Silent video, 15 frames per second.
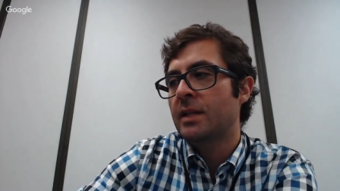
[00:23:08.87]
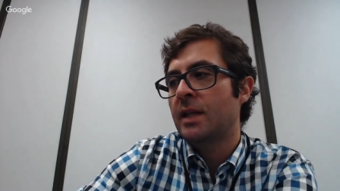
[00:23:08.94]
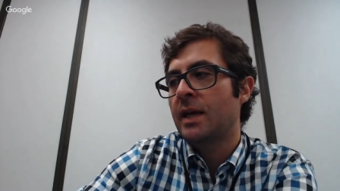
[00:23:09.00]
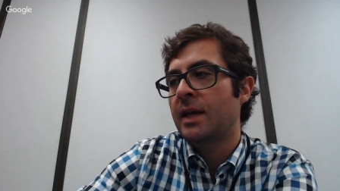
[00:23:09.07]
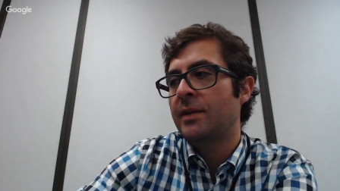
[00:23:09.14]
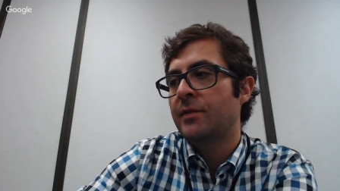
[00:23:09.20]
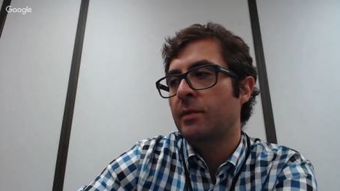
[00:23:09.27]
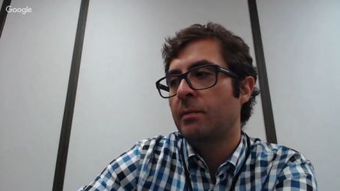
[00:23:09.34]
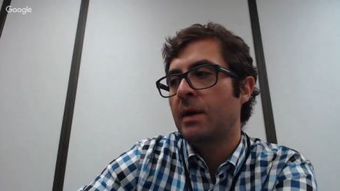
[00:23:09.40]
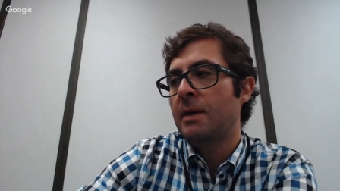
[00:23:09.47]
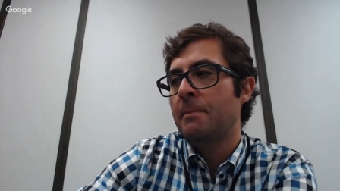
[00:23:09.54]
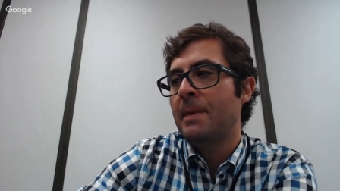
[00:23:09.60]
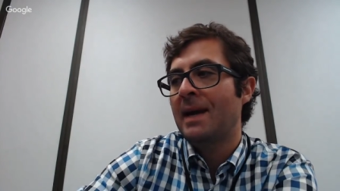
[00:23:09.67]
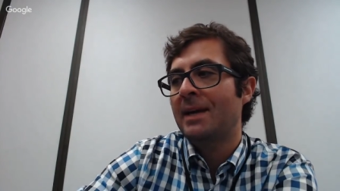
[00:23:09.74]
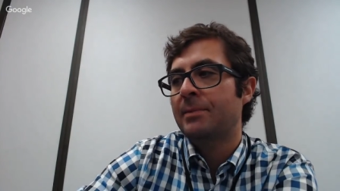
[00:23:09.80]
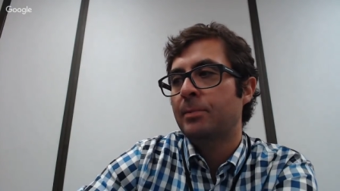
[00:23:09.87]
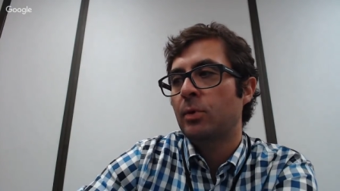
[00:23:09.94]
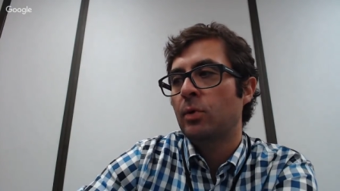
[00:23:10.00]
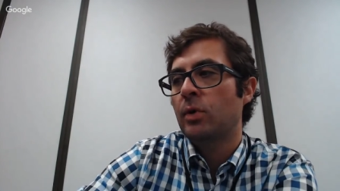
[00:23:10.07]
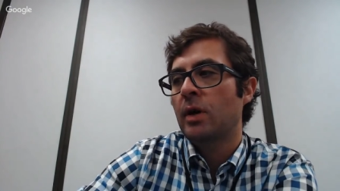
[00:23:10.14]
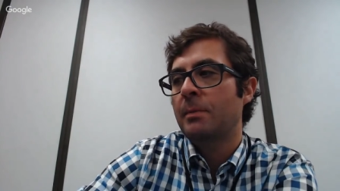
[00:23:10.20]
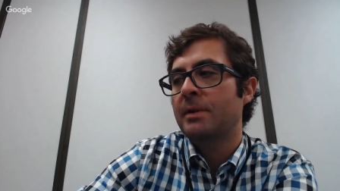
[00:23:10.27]
Like for my math
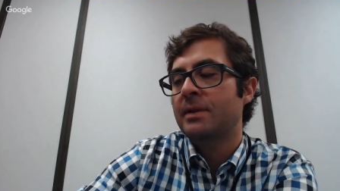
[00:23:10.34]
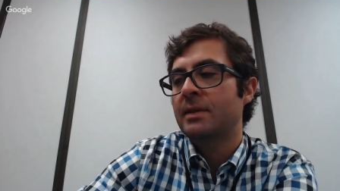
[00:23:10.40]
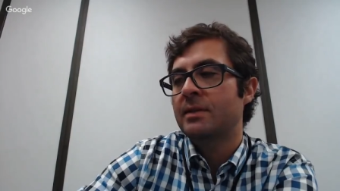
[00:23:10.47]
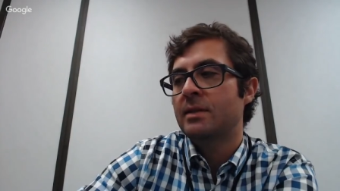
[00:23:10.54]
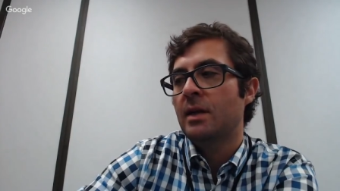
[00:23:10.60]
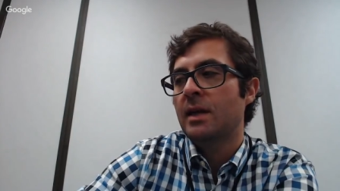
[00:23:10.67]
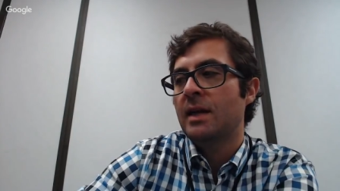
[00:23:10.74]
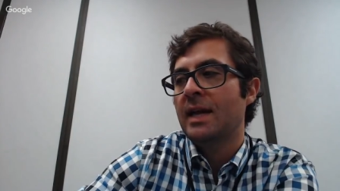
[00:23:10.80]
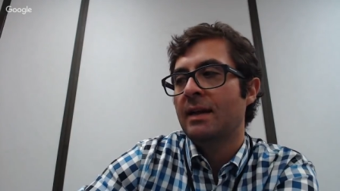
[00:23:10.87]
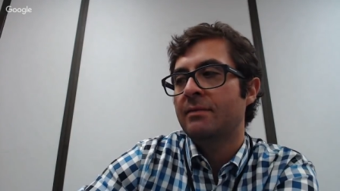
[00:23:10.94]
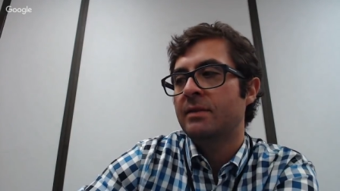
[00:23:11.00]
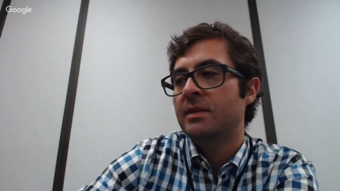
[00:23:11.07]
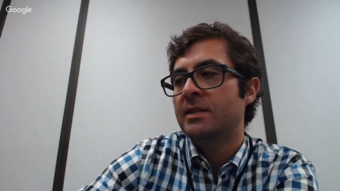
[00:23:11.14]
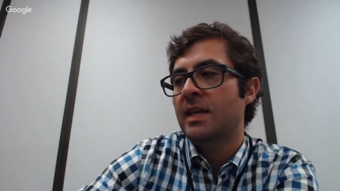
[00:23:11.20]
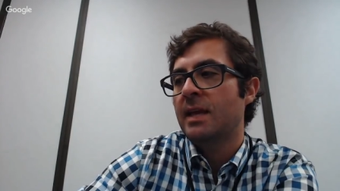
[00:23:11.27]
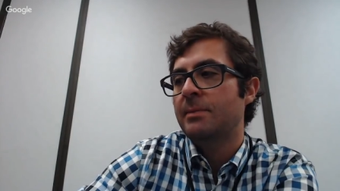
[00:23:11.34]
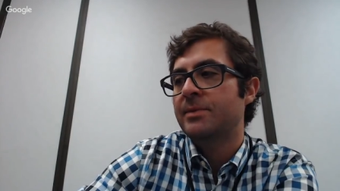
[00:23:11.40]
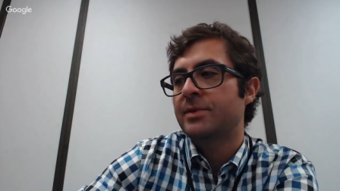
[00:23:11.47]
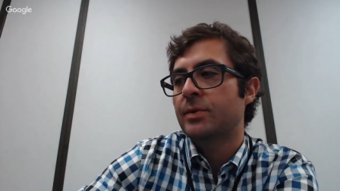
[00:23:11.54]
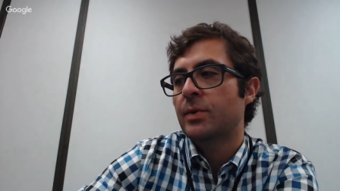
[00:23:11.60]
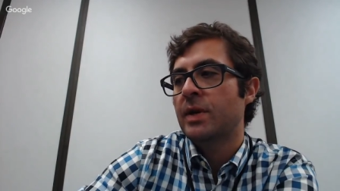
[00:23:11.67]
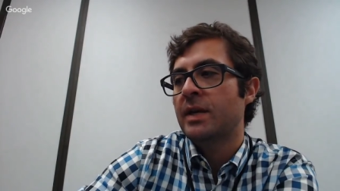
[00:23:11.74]
program, it does not have the same
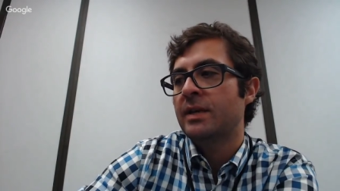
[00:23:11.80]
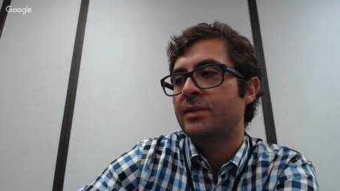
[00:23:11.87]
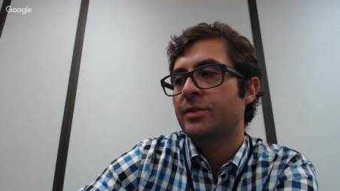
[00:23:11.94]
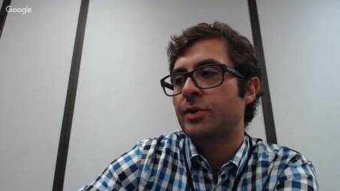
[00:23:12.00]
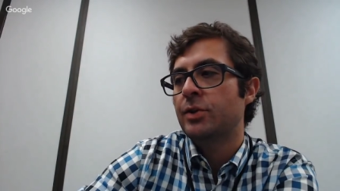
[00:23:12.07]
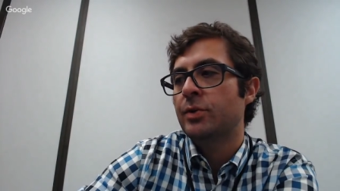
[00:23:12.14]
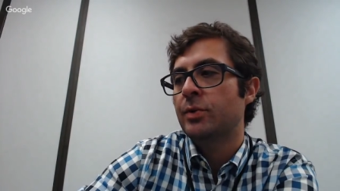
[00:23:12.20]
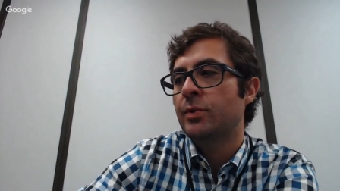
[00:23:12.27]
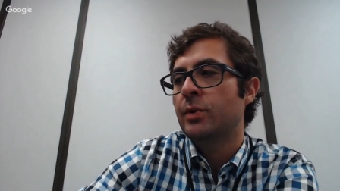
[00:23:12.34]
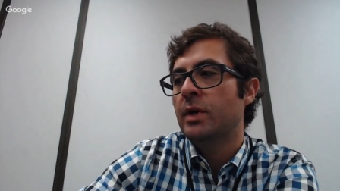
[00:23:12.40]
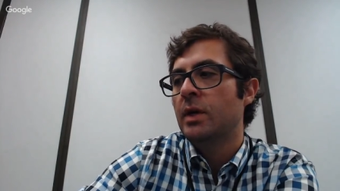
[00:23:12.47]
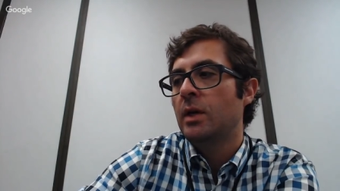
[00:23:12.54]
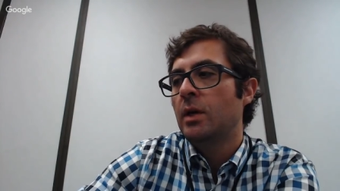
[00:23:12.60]
screen as you.